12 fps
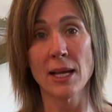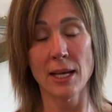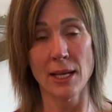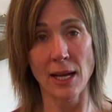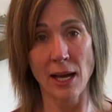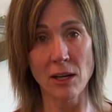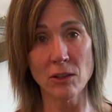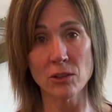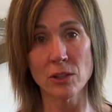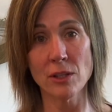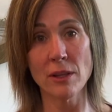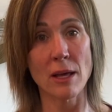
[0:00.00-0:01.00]
In
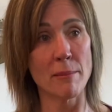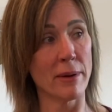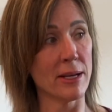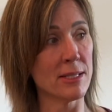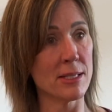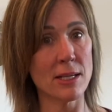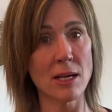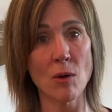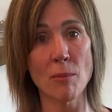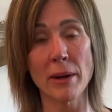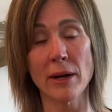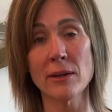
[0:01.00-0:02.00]
adulthood, they might seek
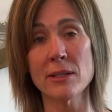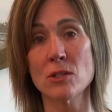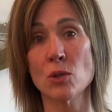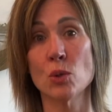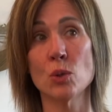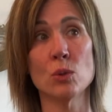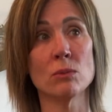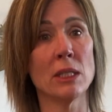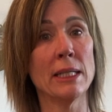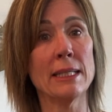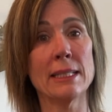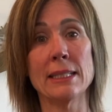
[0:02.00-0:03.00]
out parents who
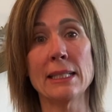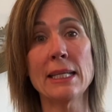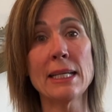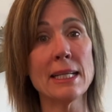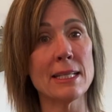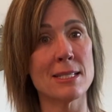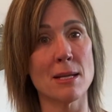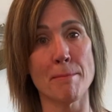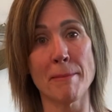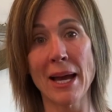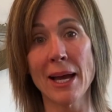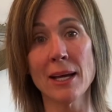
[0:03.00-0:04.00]
need and
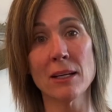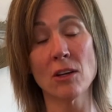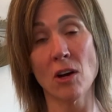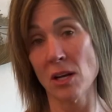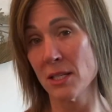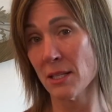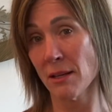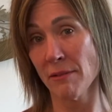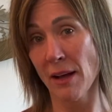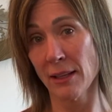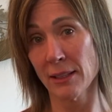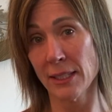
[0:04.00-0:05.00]
demand constant
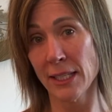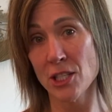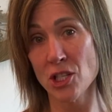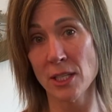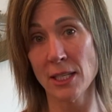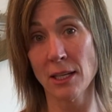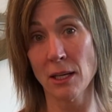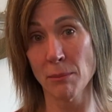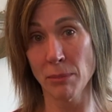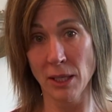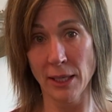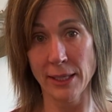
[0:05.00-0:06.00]
validation and
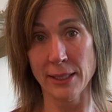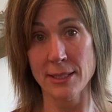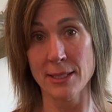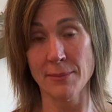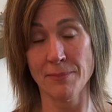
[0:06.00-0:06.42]
compliance.